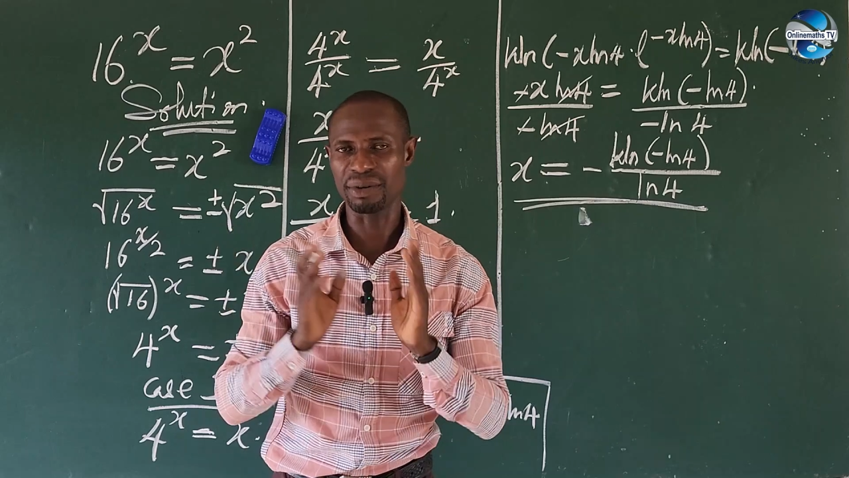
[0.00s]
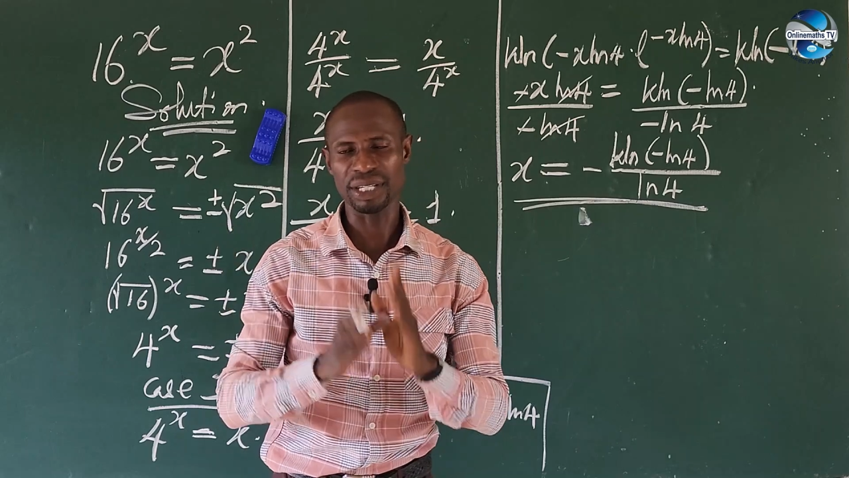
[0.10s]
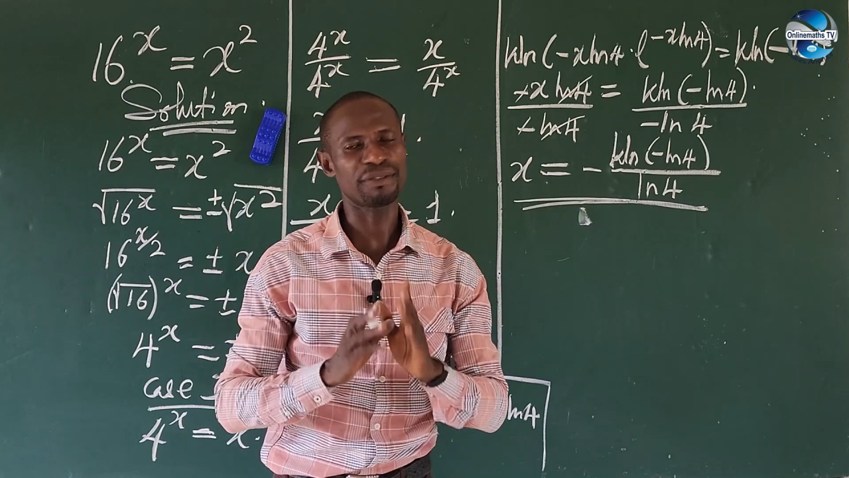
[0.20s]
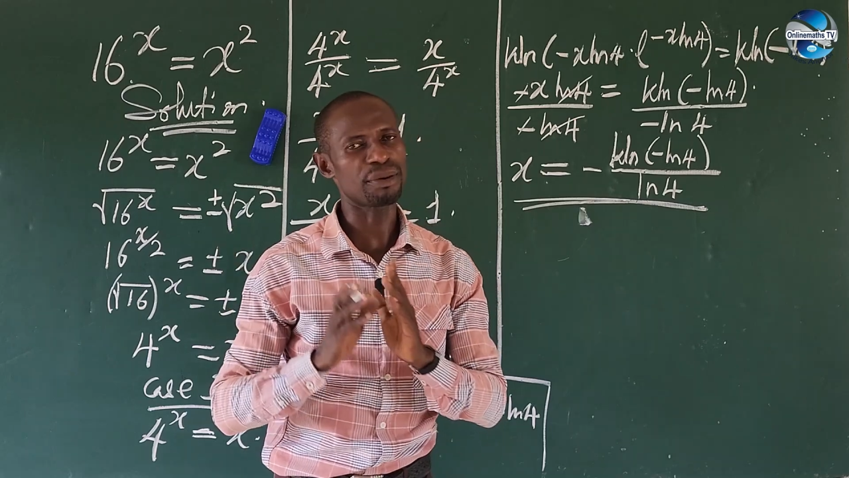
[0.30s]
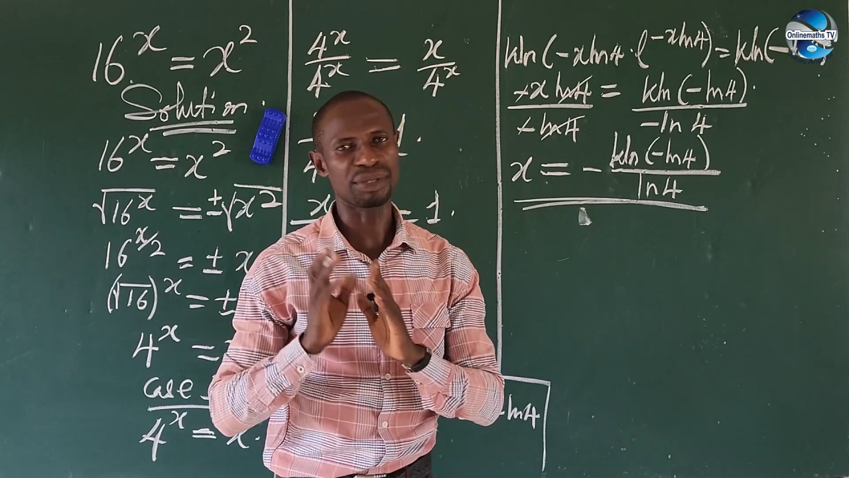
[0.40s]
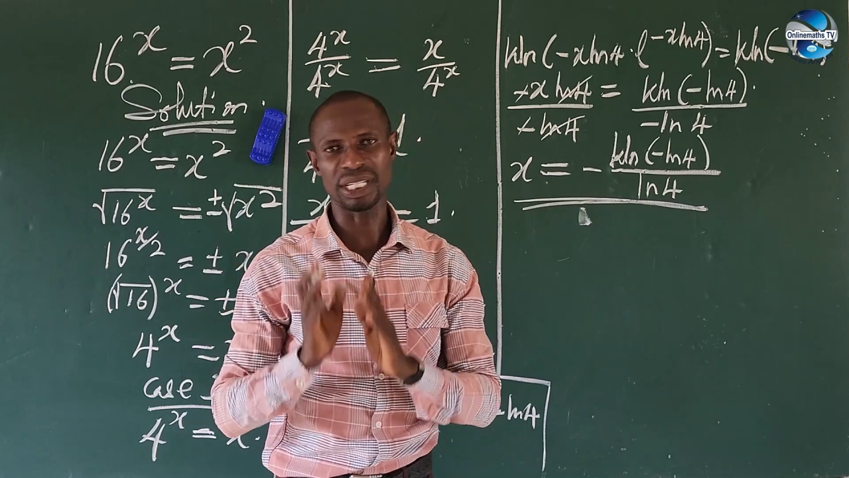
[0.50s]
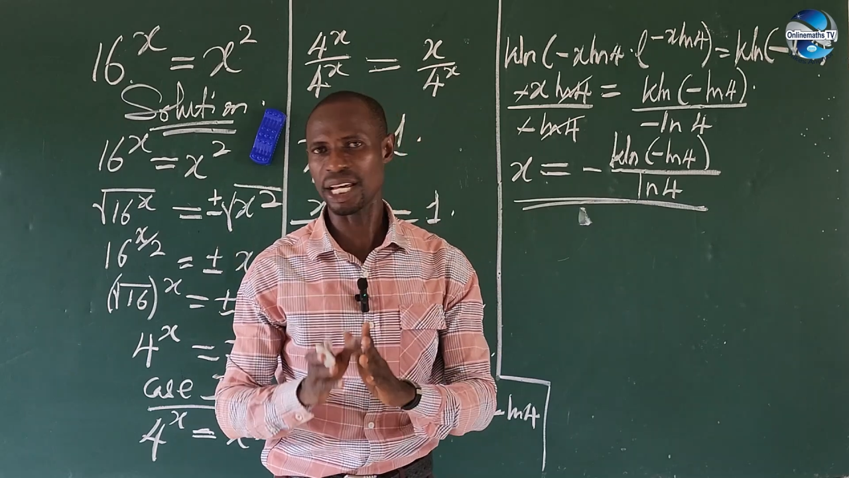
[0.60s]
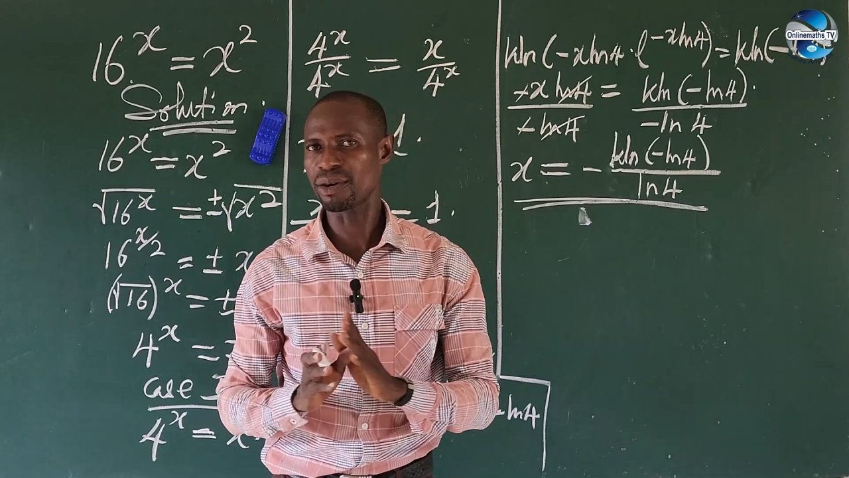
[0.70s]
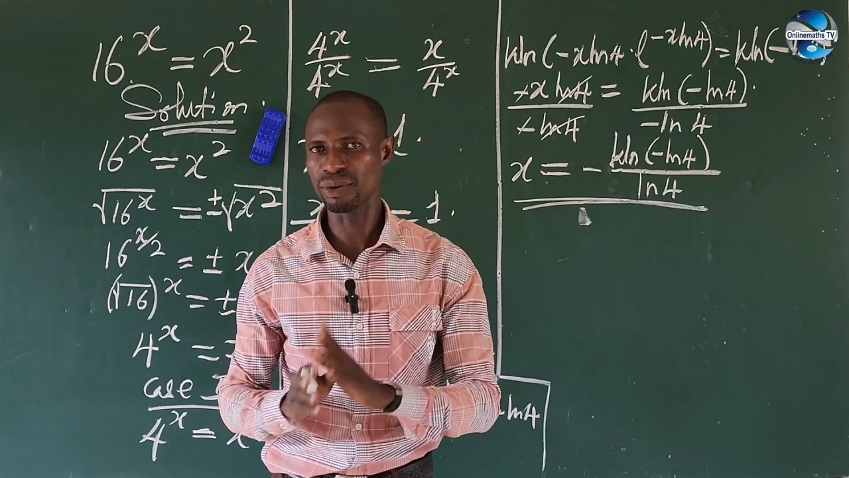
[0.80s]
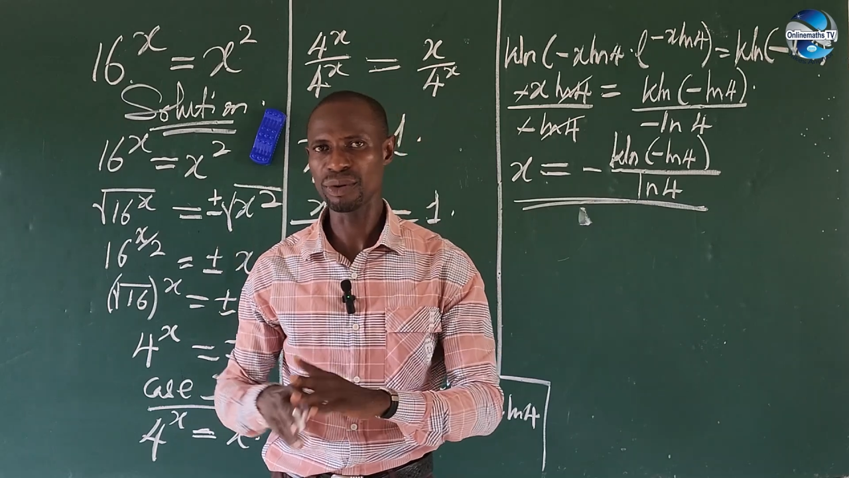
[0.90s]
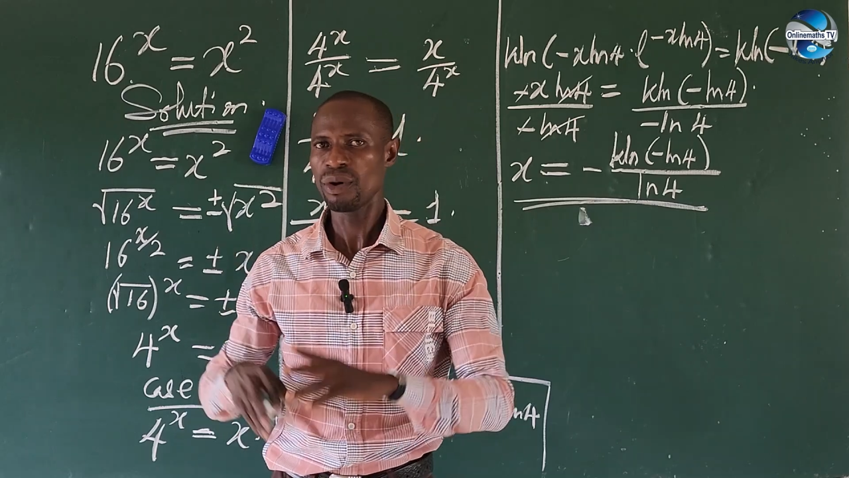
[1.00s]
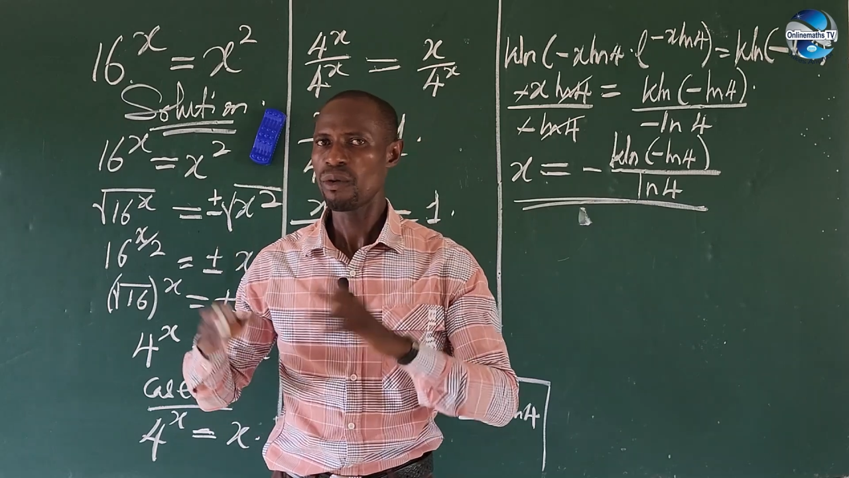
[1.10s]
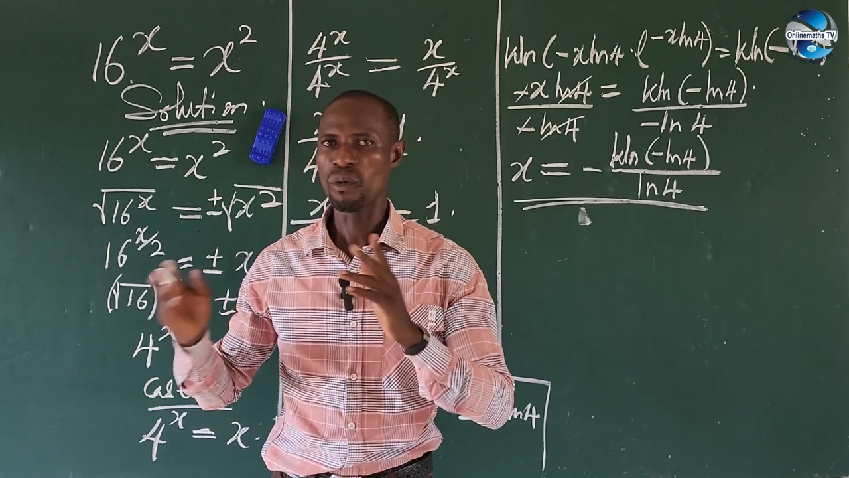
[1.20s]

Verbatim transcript: ranging from 0,